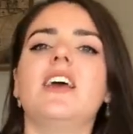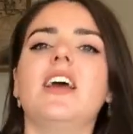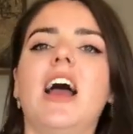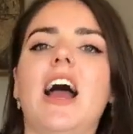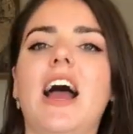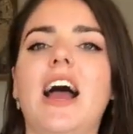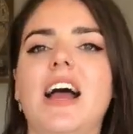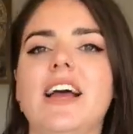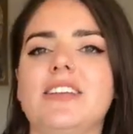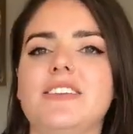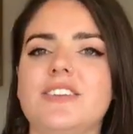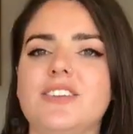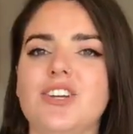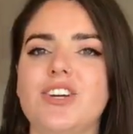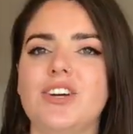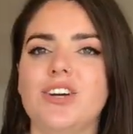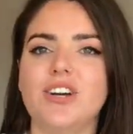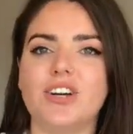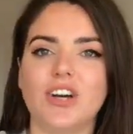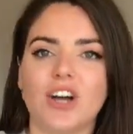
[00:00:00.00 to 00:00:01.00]
And
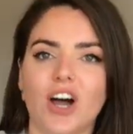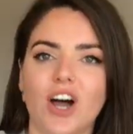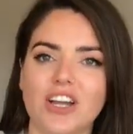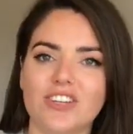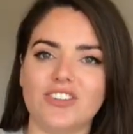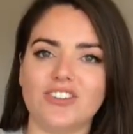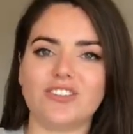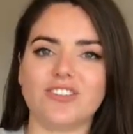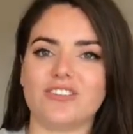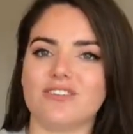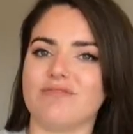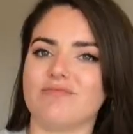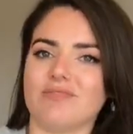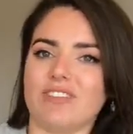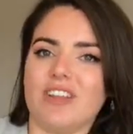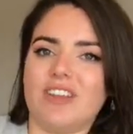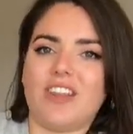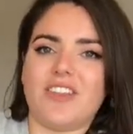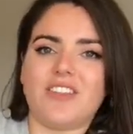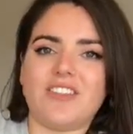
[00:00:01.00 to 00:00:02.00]
I just,
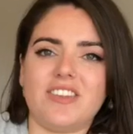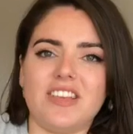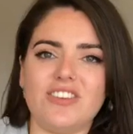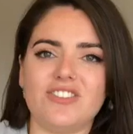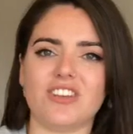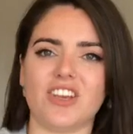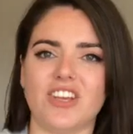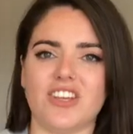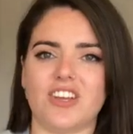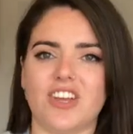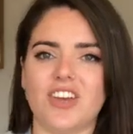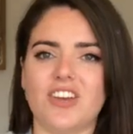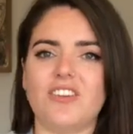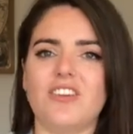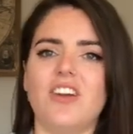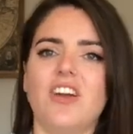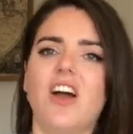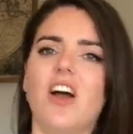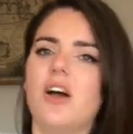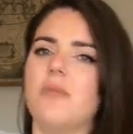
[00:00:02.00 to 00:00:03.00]
another t-shirt, you know?
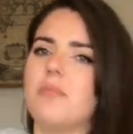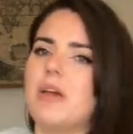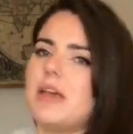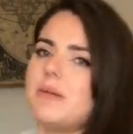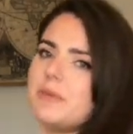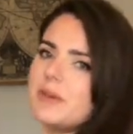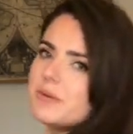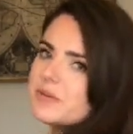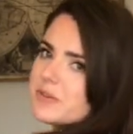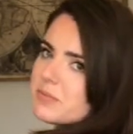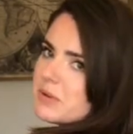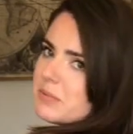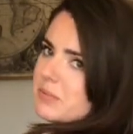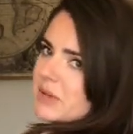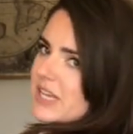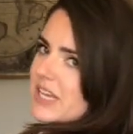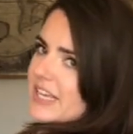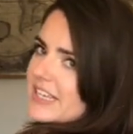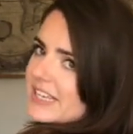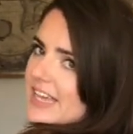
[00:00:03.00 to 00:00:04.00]
Maybe it was a bit
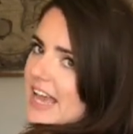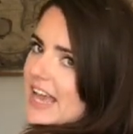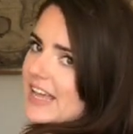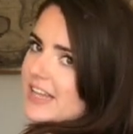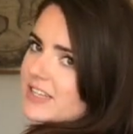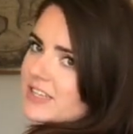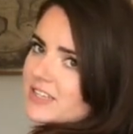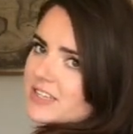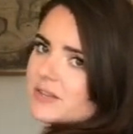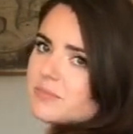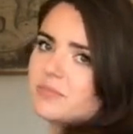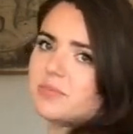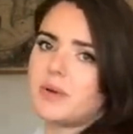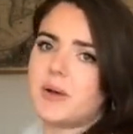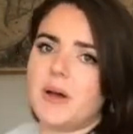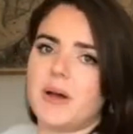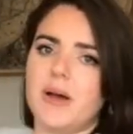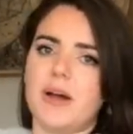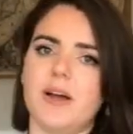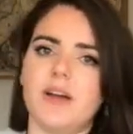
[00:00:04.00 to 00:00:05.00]
big again,
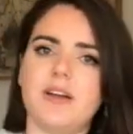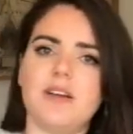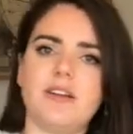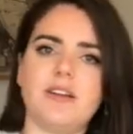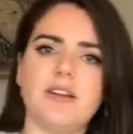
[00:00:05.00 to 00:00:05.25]
but